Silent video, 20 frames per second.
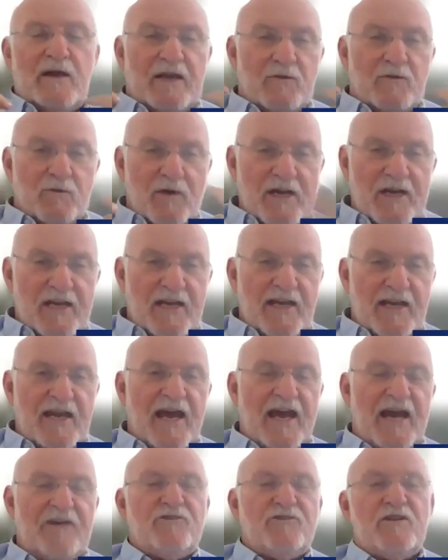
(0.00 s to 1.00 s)
in reading,
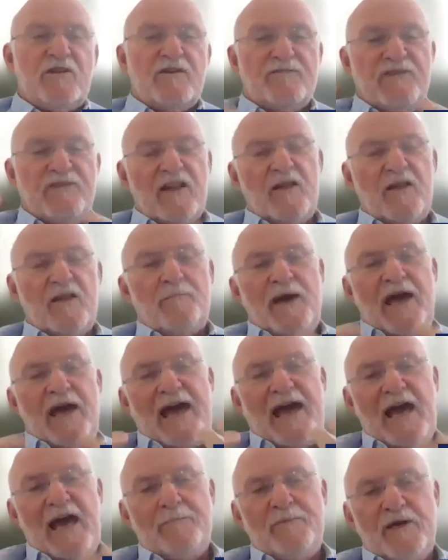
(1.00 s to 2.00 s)
have to develop a
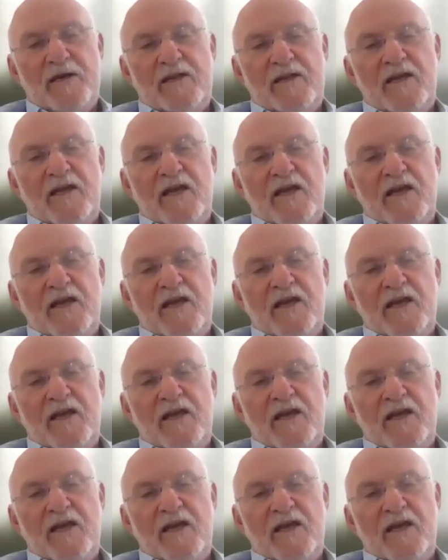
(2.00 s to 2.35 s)
habit